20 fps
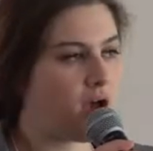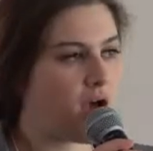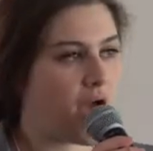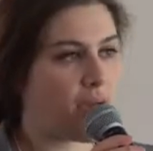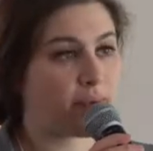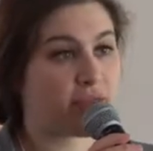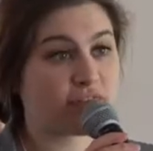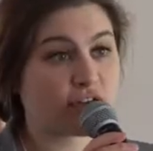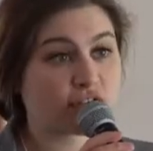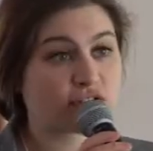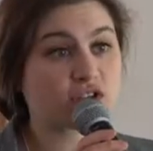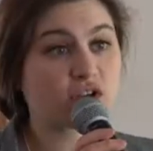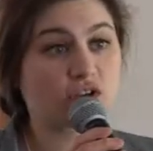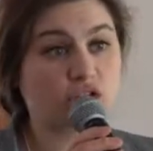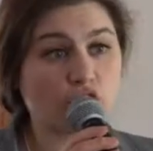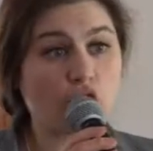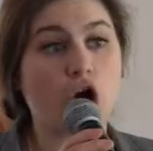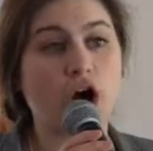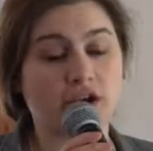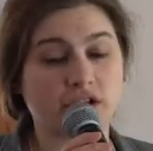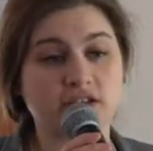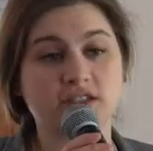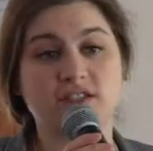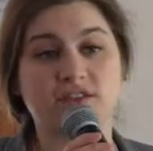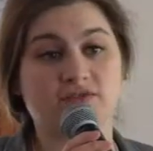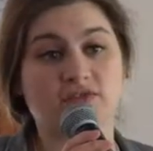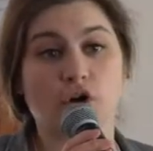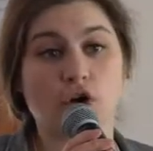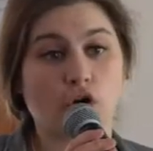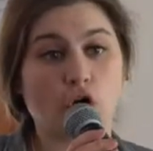I mean, there's a caucus
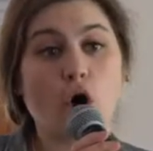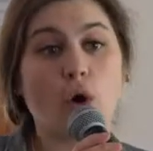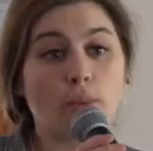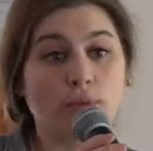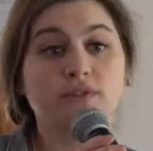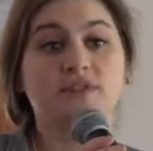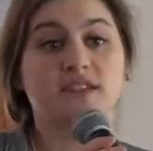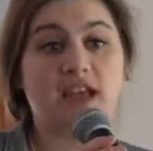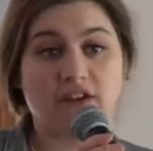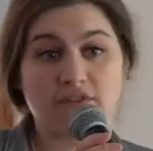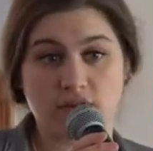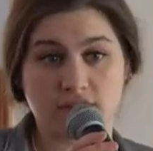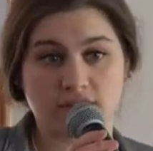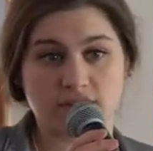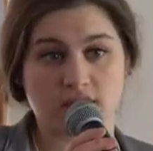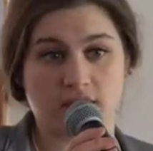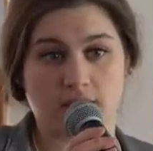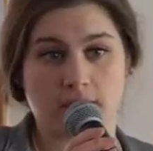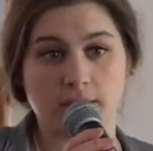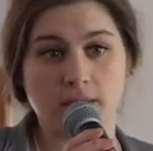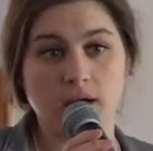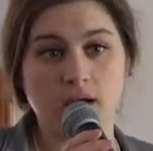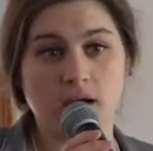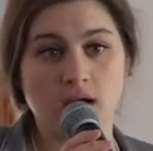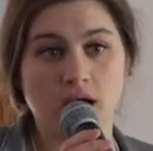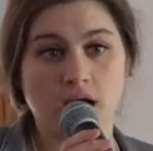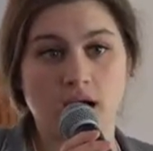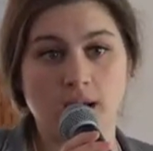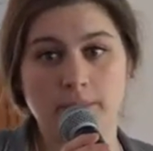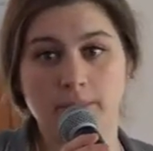for almost everything,
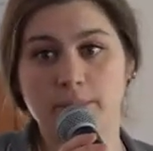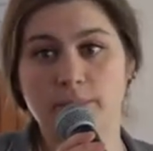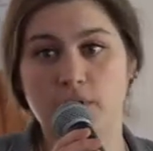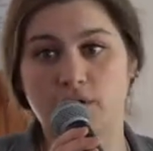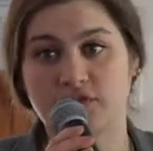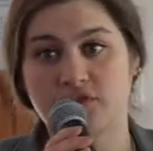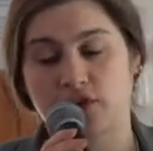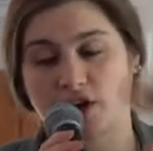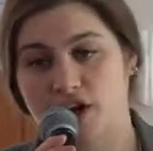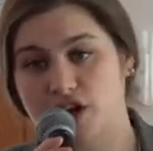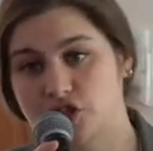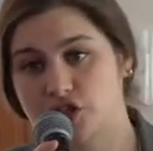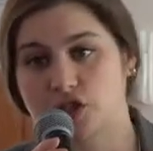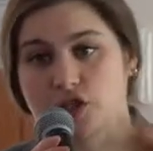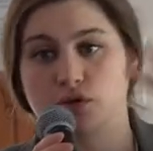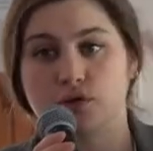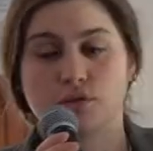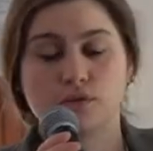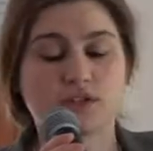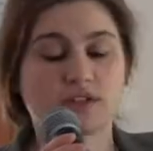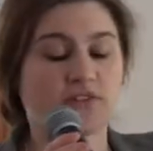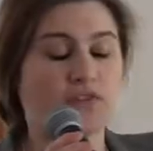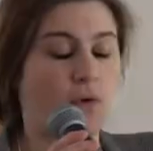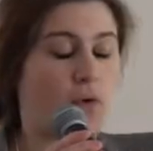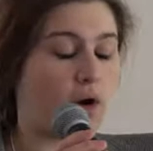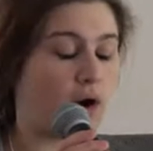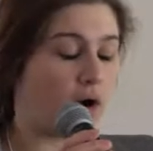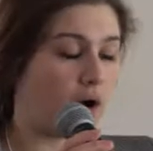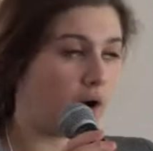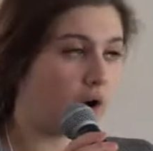both for issues,
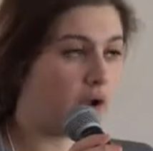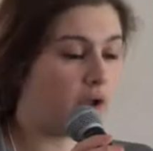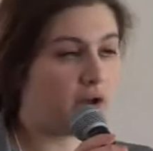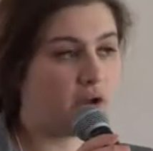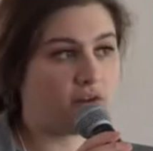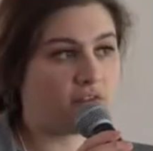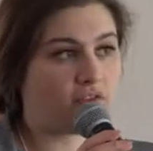for